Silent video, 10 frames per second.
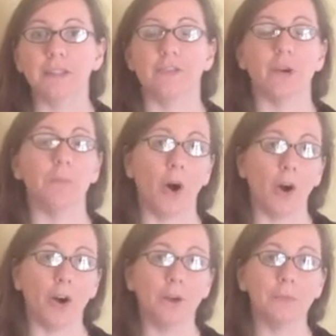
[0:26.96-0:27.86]
different
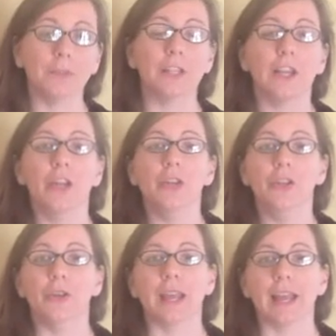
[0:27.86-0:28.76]
balms. You
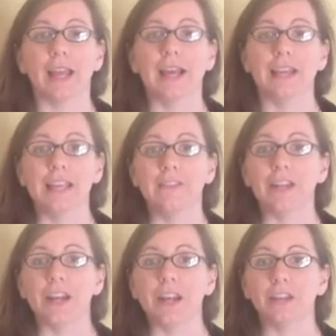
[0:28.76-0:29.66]
can even
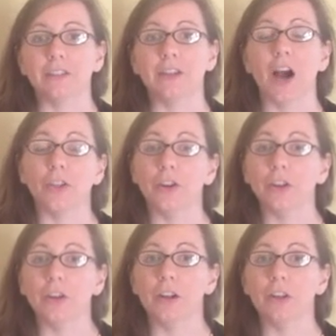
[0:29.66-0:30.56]

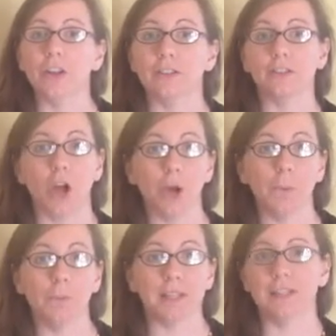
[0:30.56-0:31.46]
color
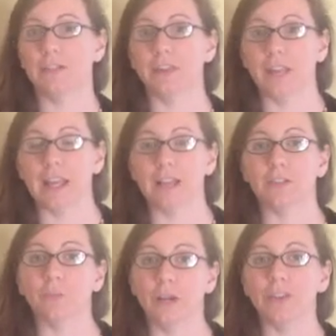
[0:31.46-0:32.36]
soaps and different things
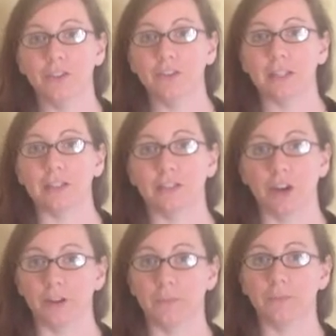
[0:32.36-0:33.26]
with using
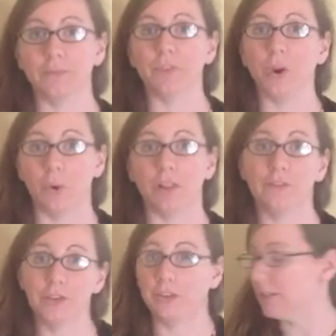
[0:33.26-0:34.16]
certain oil
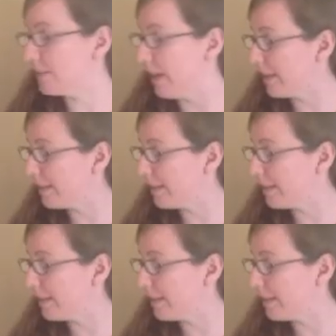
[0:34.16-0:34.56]
infusions, like